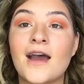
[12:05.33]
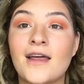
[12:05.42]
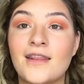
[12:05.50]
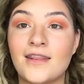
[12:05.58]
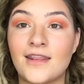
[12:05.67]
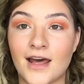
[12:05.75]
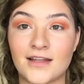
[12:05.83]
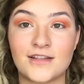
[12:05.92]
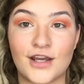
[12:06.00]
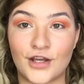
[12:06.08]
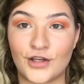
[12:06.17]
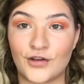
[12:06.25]
And that's
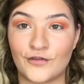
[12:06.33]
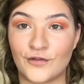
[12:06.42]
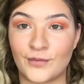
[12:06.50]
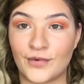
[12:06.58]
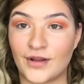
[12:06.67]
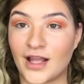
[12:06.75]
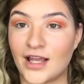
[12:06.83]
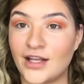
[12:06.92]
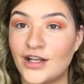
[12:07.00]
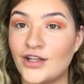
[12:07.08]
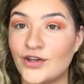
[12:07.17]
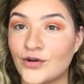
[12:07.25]
how you've
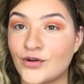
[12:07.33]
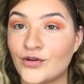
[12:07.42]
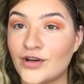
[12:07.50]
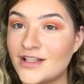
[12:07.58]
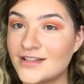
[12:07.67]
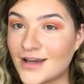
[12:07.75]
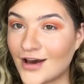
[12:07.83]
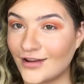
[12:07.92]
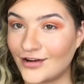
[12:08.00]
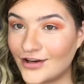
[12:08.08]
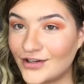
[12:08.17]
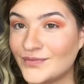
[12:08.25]
applied your crease
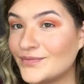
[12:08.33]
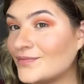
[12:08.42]
color.